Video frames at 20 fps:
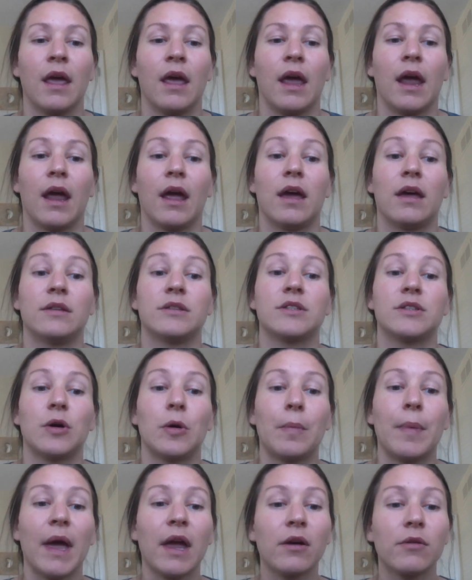And so
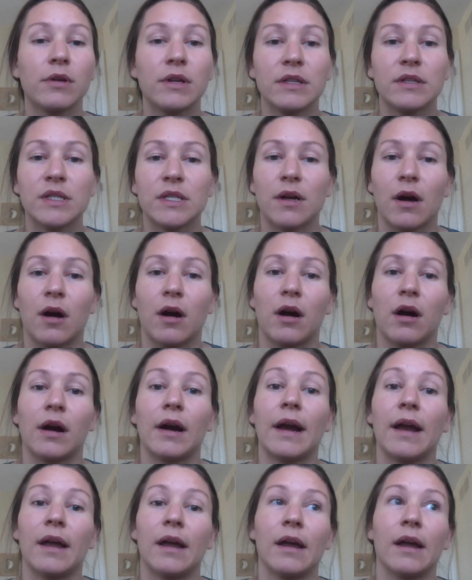penguins are
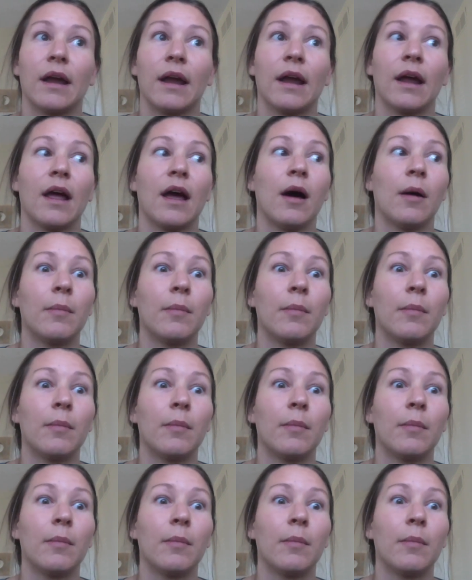a